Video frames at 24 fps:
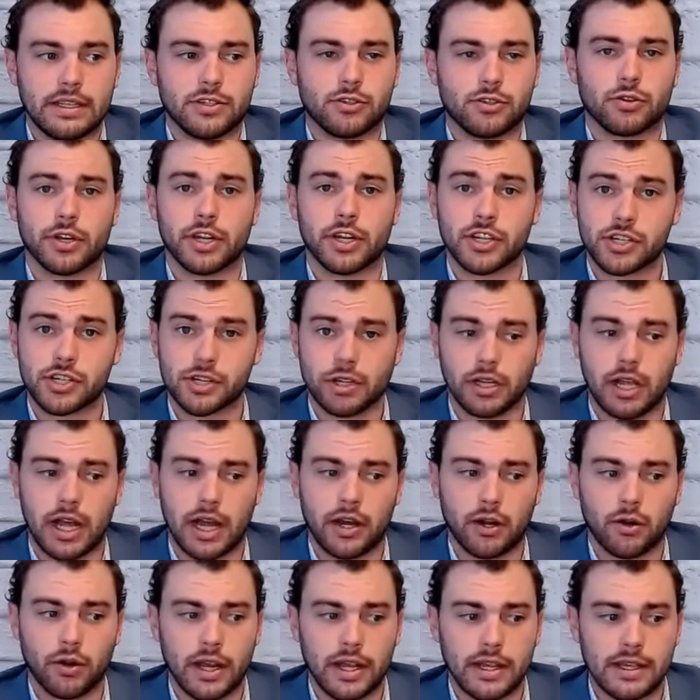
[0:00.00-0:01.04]
traditional
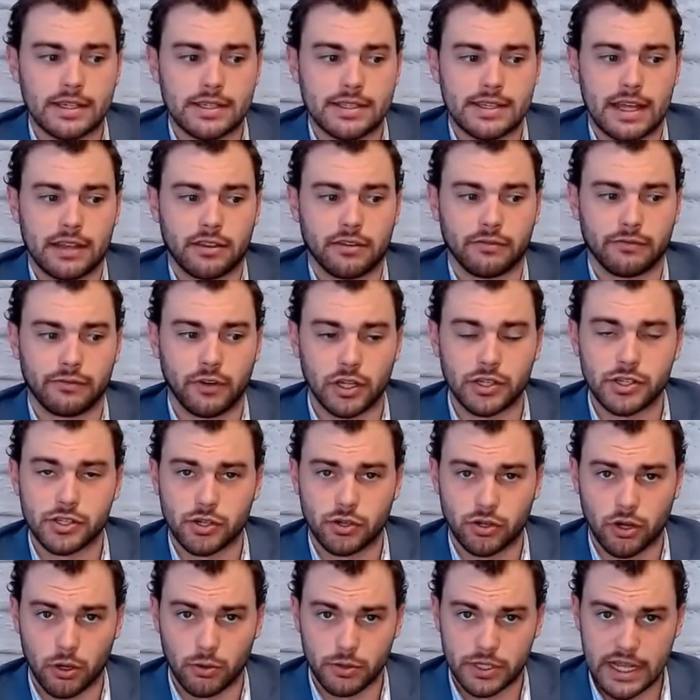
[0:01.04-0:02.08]
IRA is that the funds
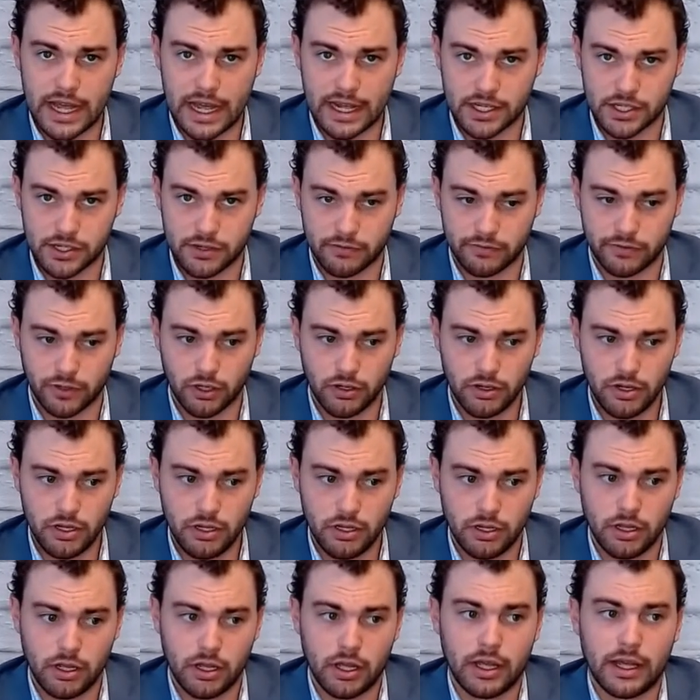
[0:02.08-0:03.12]
grow tax deferred,
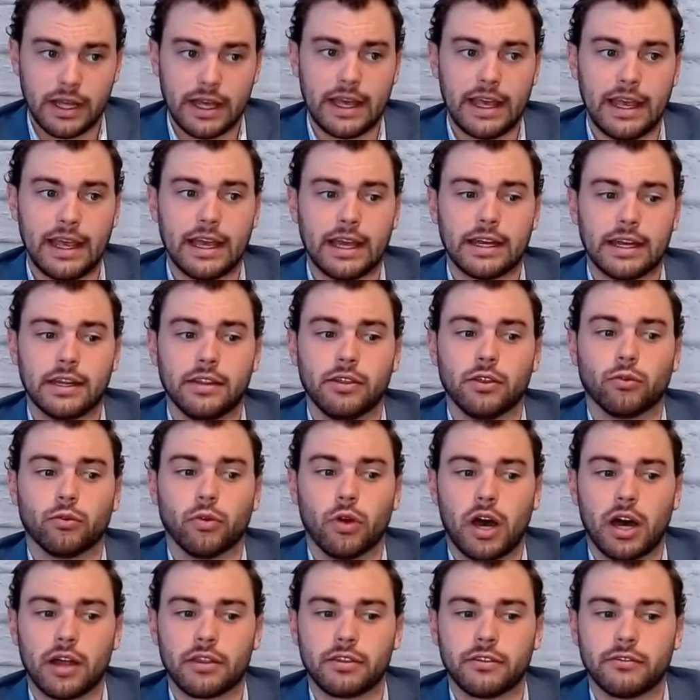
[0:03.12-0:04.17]
and in the
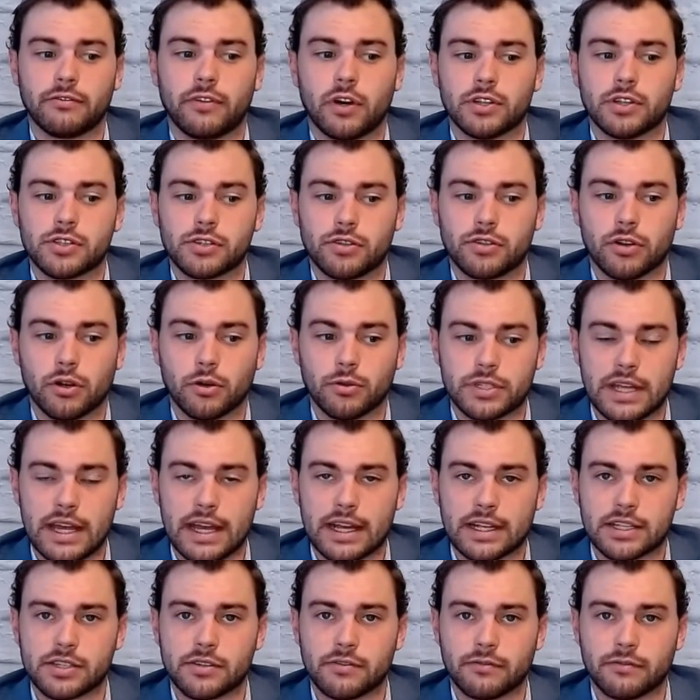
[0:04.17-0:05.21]
Roth, the funds grow
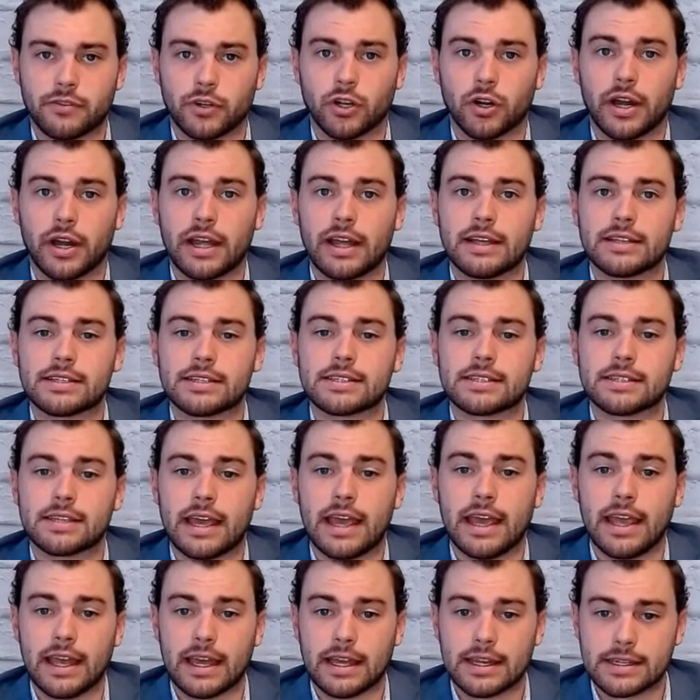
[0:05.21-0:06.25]
tax deferred
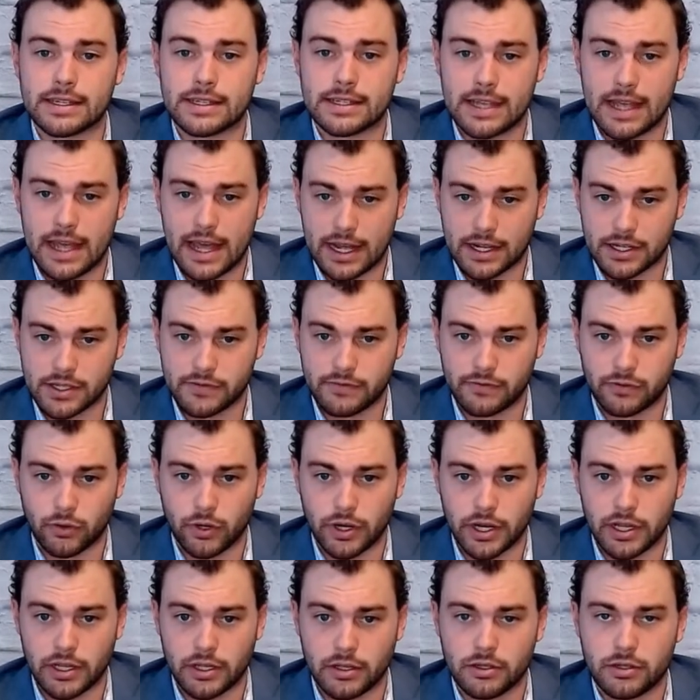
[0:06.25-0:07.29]
and tax
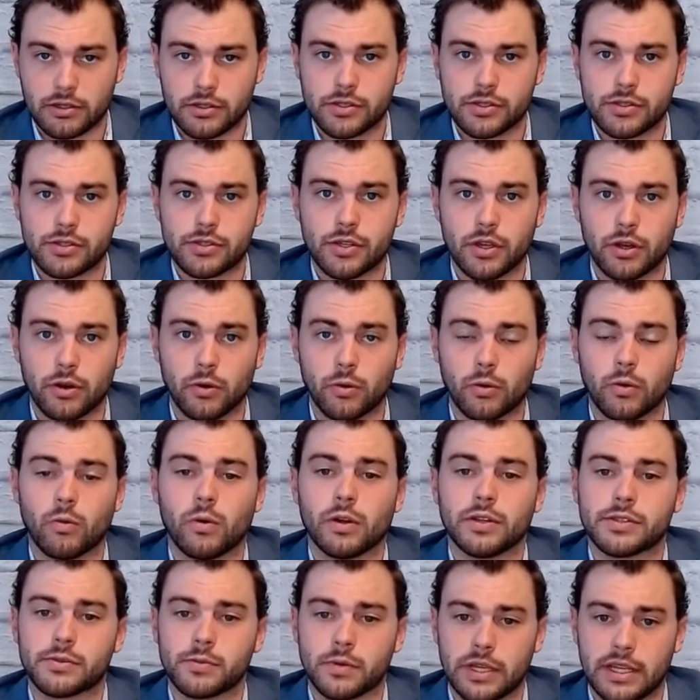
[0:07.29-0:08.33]
free. So
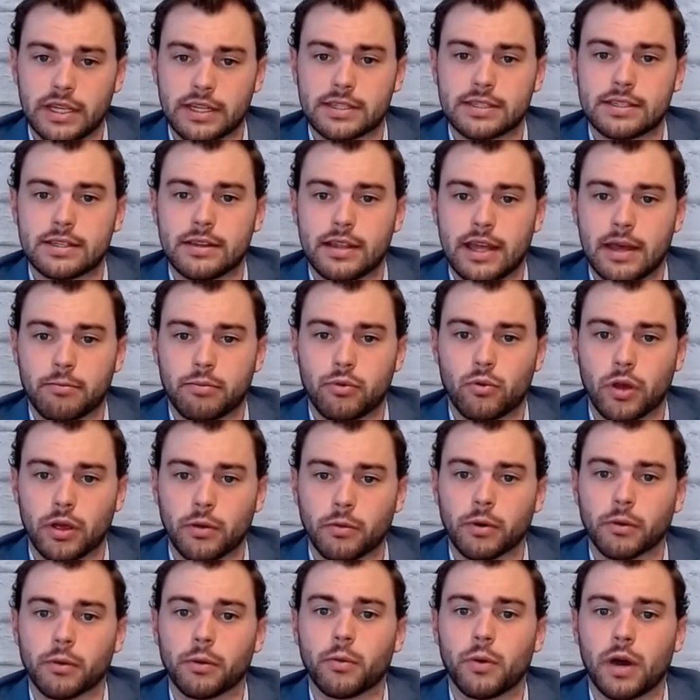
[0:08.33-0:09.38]
once we get to that
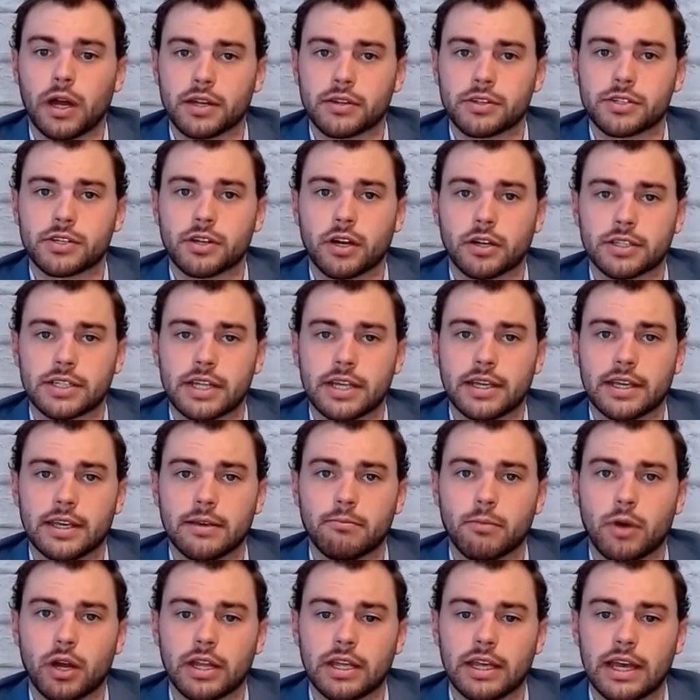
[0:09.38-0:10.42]
point where we want to start
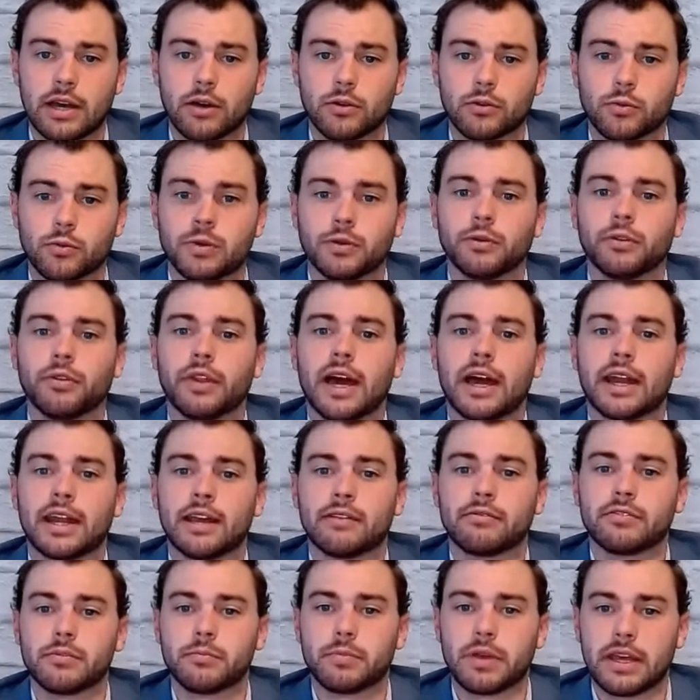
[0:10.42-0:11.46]
taking money out, we will not
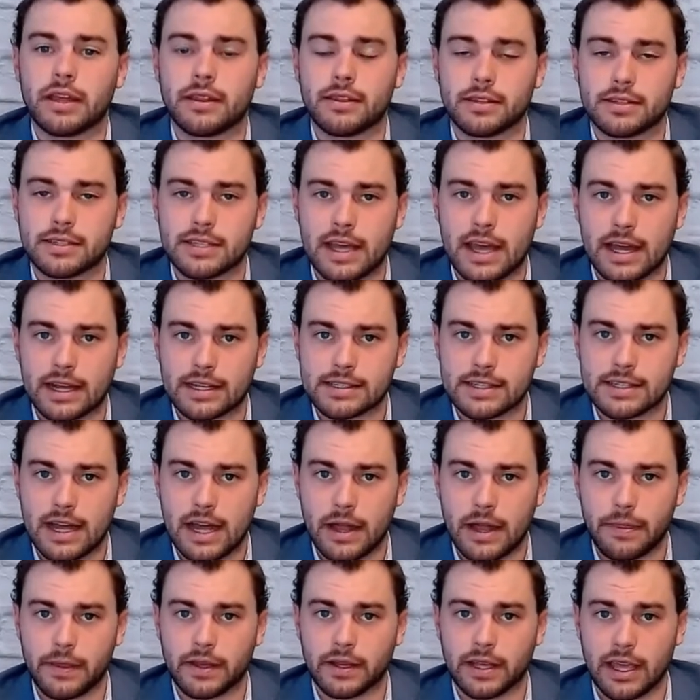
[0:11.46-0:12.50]
have to pay the tax
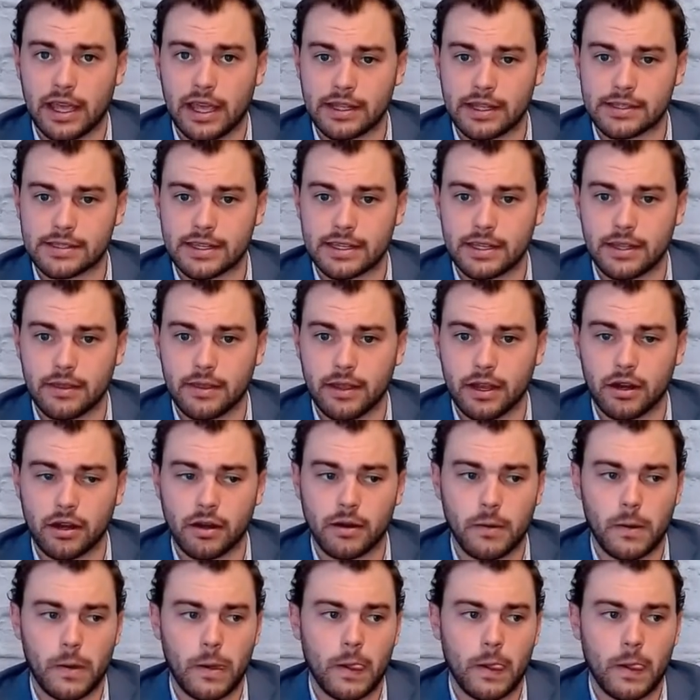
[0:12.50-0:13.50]
on the gains in there.